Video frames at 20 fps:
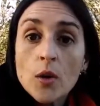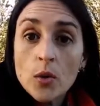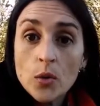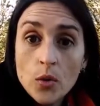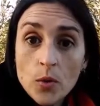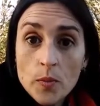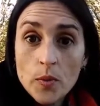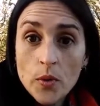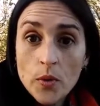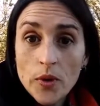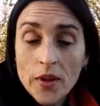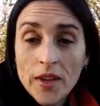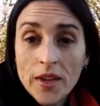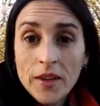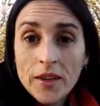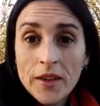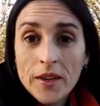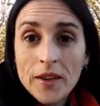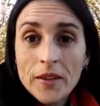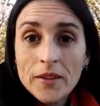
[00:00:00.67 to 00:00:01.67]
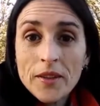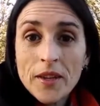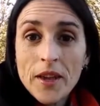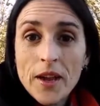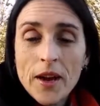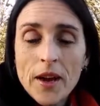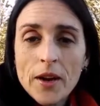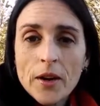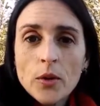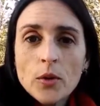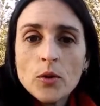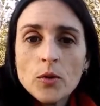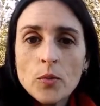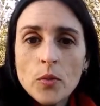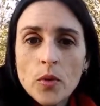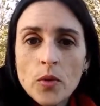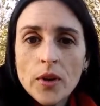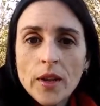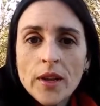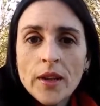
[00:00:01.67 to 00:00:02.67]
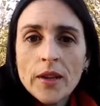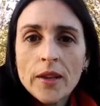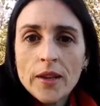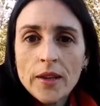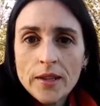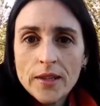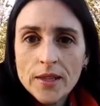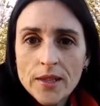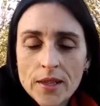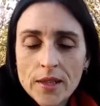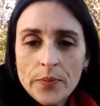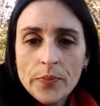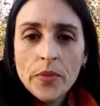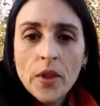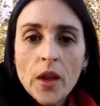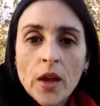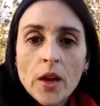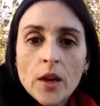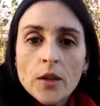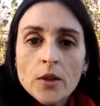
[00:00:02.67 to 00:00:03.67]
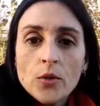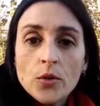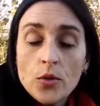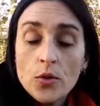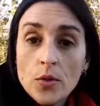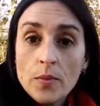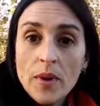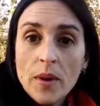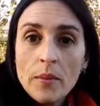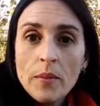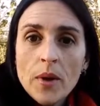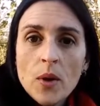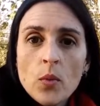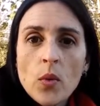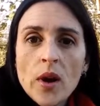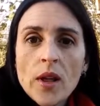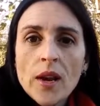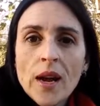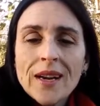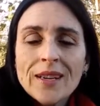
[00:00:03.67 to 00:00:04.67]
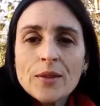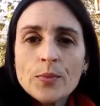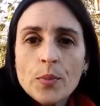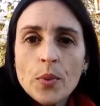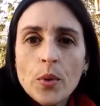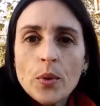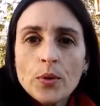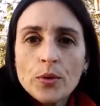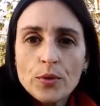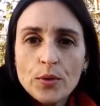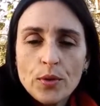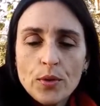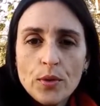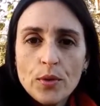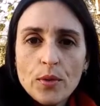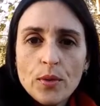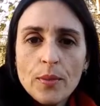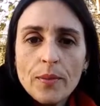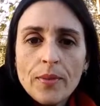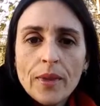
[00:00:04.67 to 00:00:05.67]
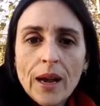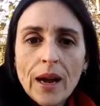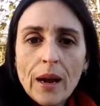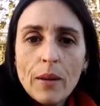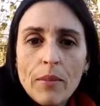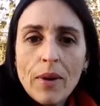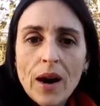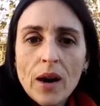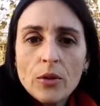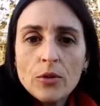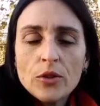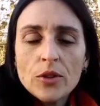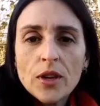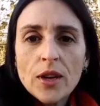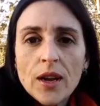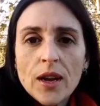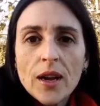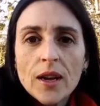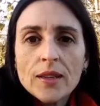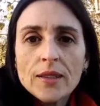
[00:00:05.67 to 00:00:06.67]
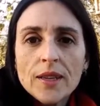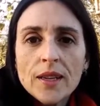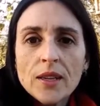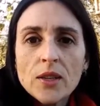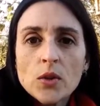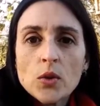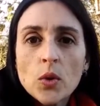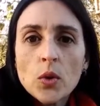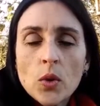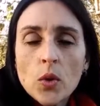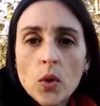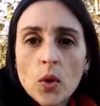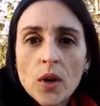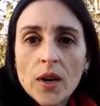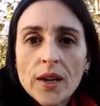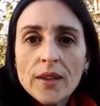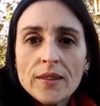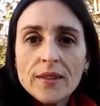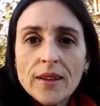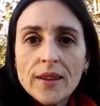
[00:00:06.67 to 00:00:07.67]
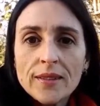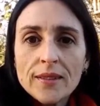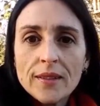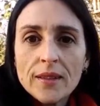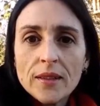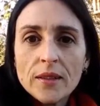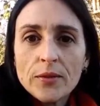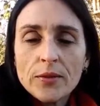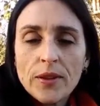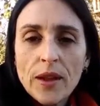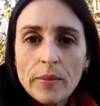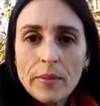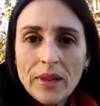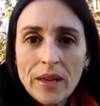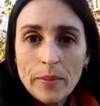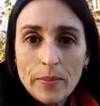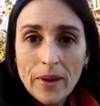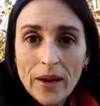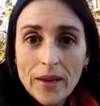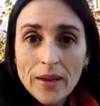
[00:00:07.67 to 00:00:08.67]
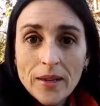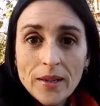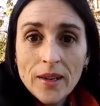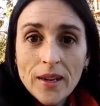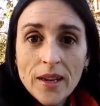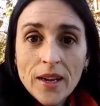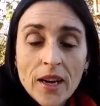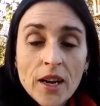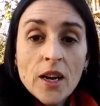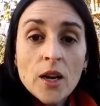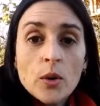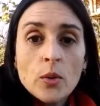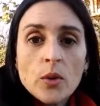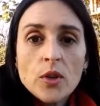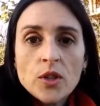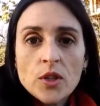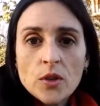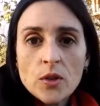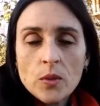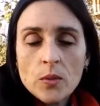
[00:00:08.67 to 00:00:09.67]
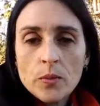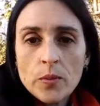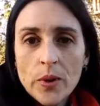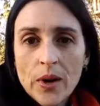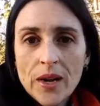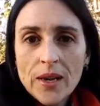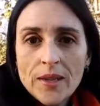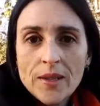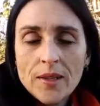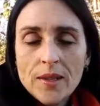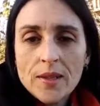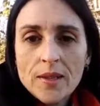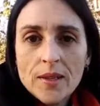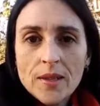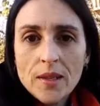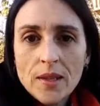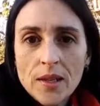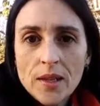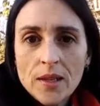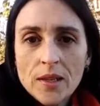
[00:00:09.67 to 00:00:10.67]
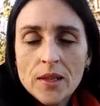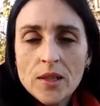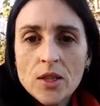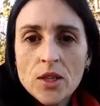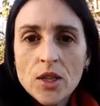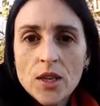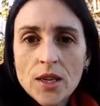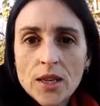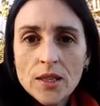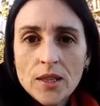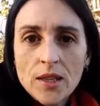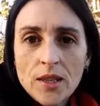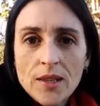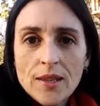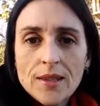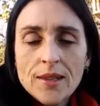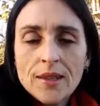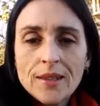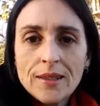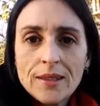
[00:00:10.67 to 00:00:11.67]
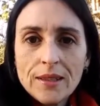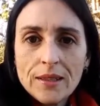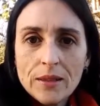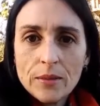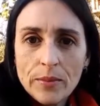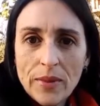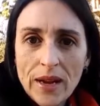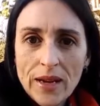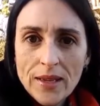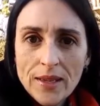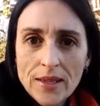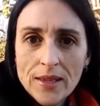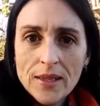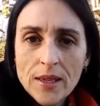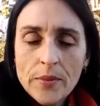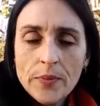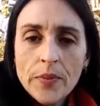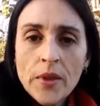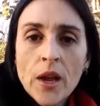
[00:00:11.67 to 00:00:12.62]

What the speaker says: Good morning, dear. Good morning, kids. Do you remember when I spoke to you about the so-called family Paridae, which comprises teeth chickadees and teeth mice?